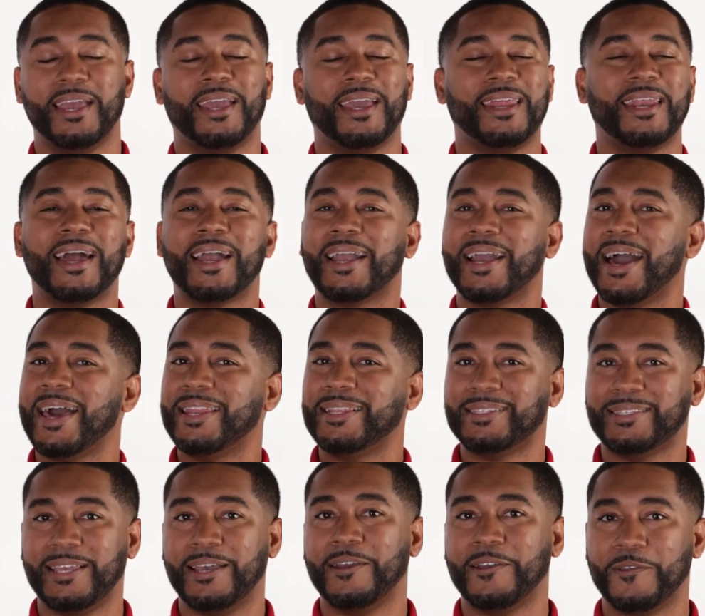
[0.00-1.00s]
And I gotta
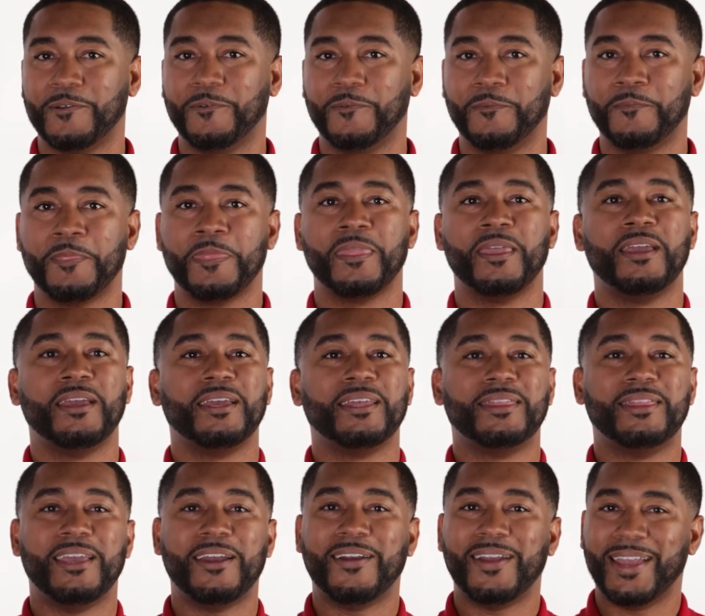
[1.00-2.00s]
tell you,
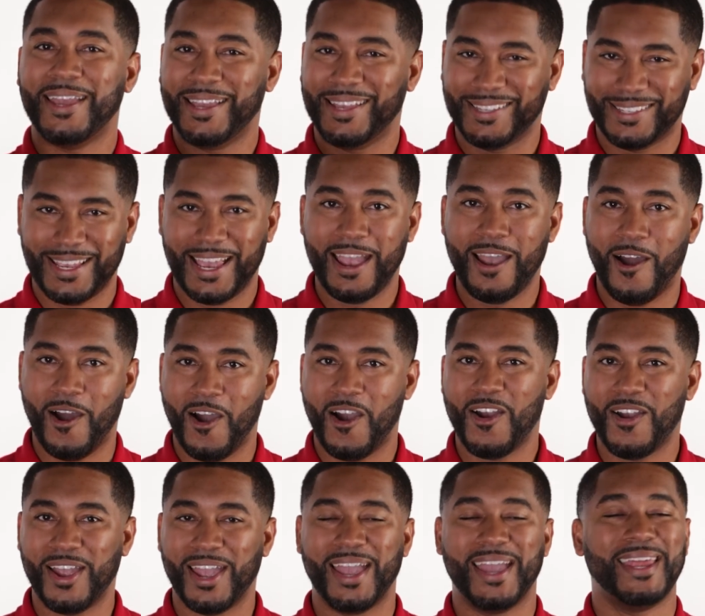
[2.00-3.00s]
there is an
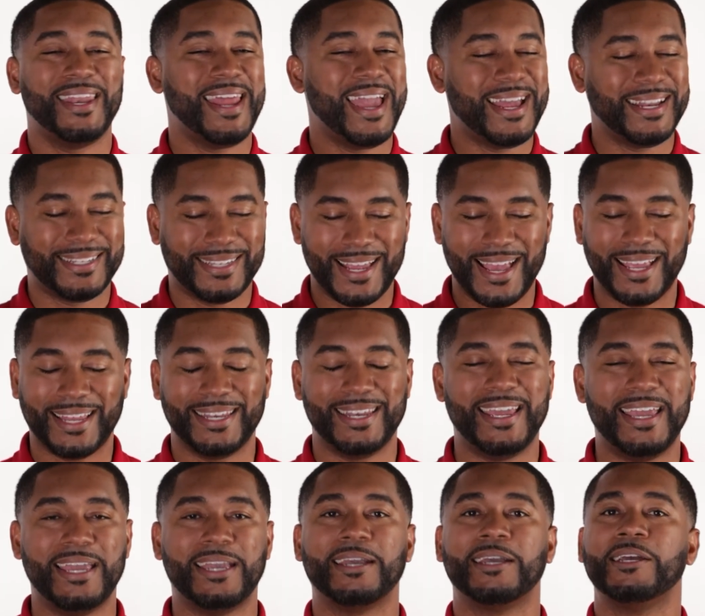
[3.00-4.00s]
art and a
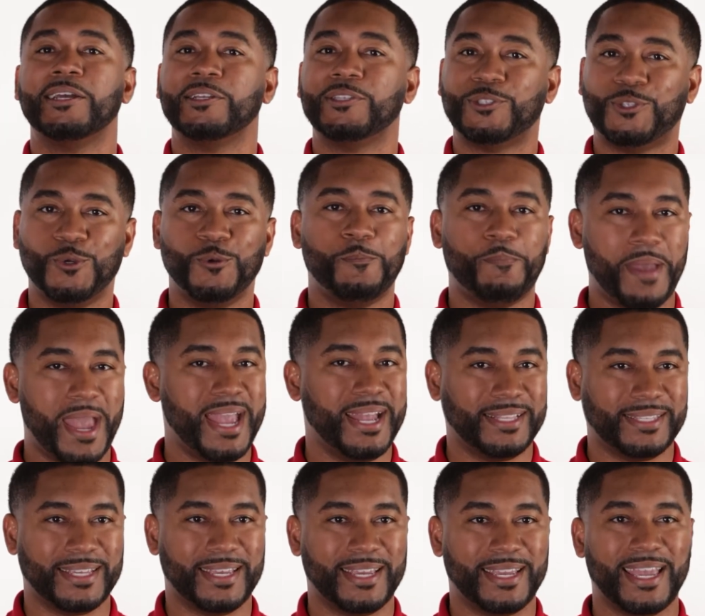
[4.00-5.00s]
technique to
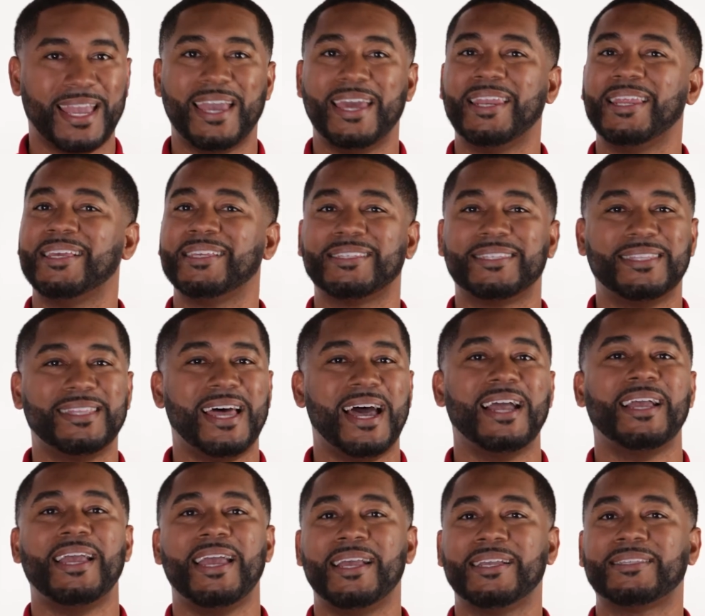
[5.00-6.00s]
painting. It is
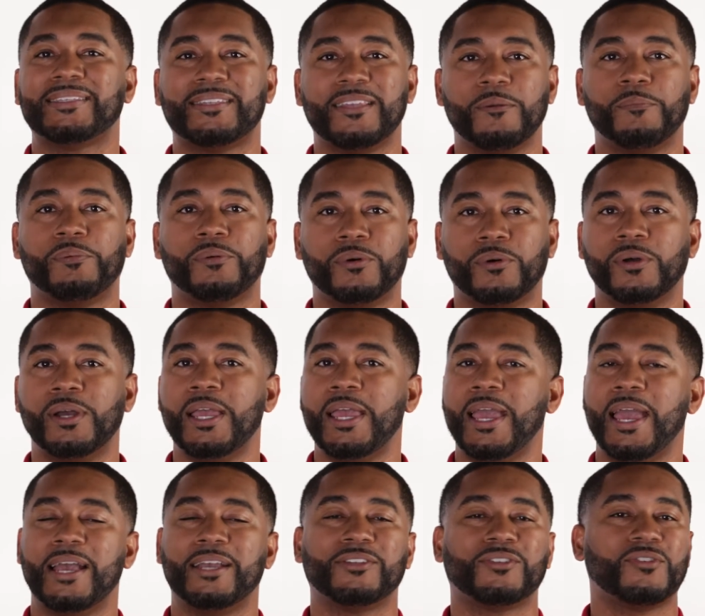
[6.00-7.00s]
not as simple
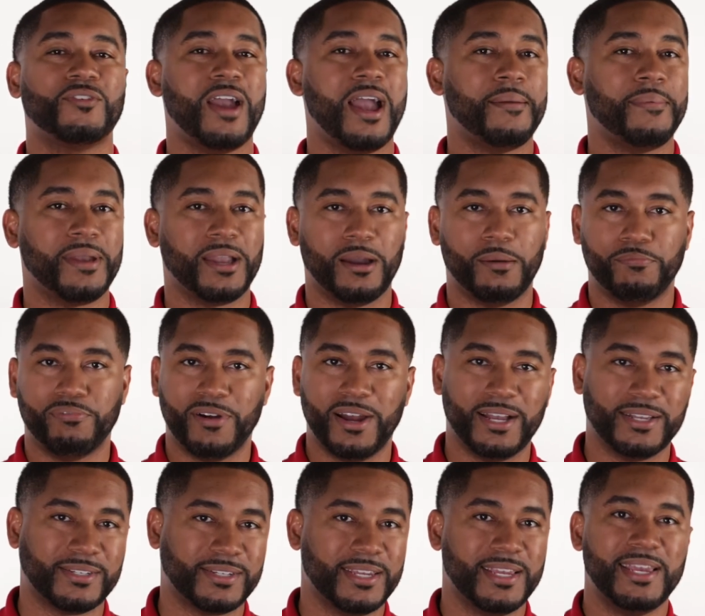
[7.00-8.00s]
as grabbing a
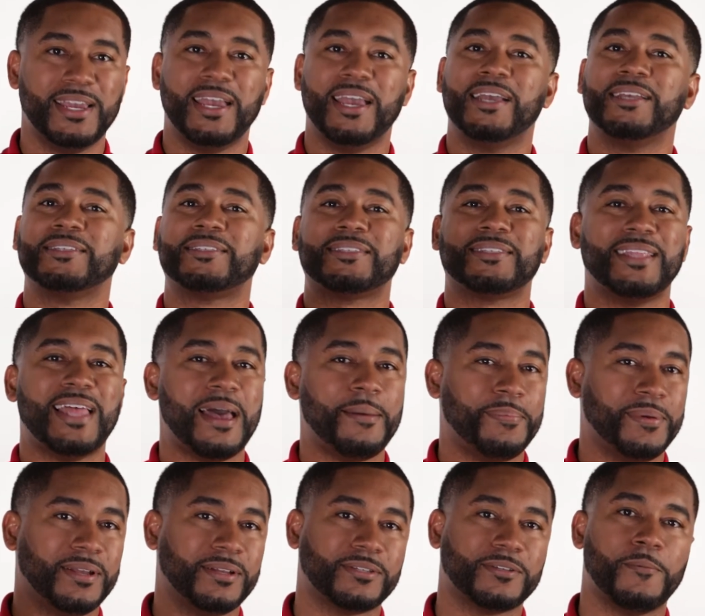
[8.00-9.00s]
brush and
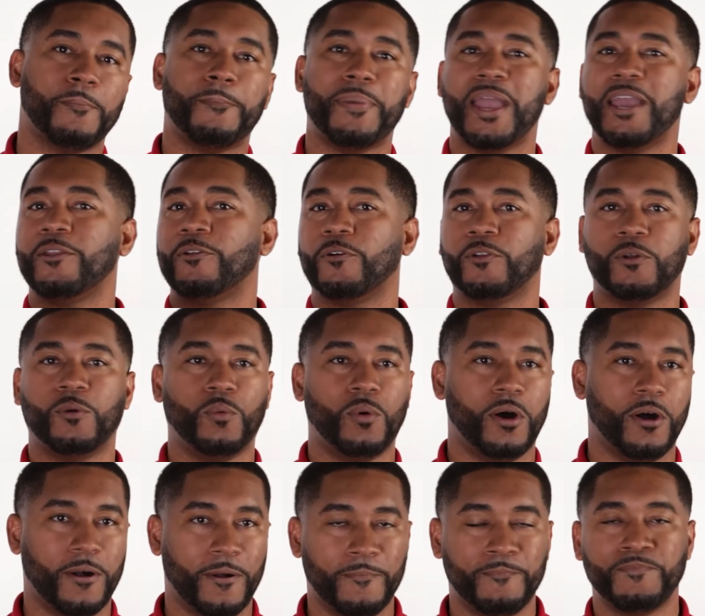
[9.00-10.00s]
slapping some paint on the
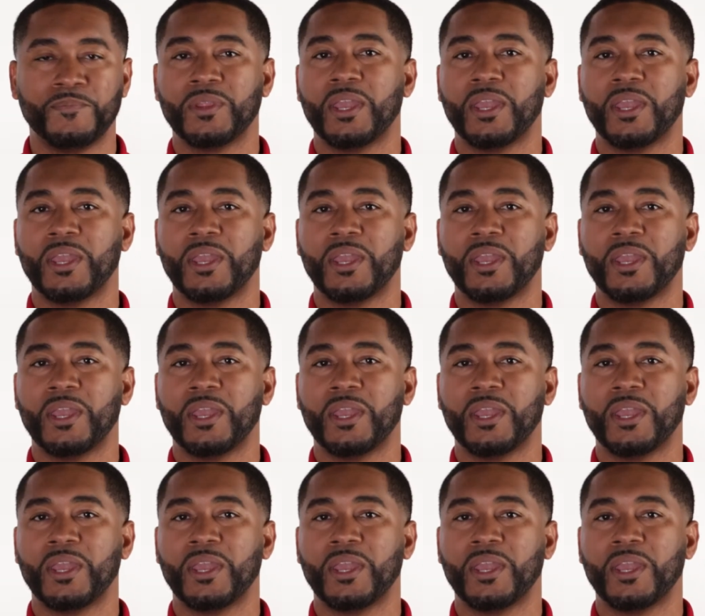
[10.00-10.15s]
wall.